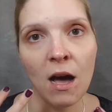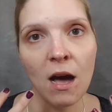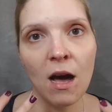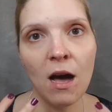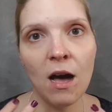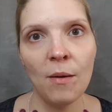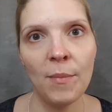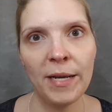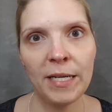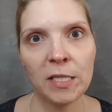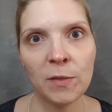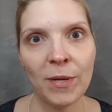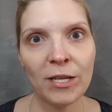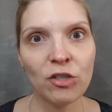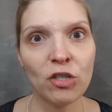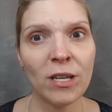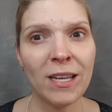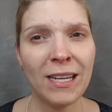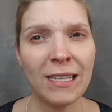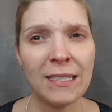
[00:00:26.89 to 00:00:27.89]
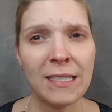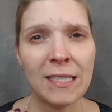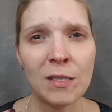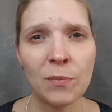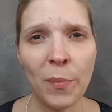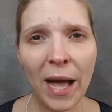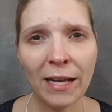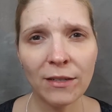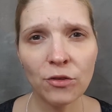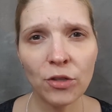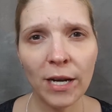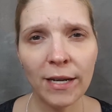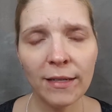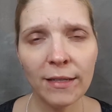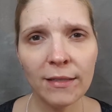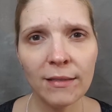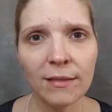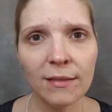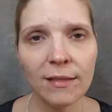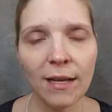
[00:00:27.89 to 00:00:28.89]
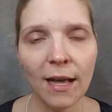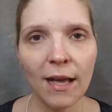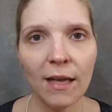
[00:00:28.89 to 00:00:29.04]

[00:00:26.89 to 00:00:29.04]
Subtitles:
and especially getting spot dryness.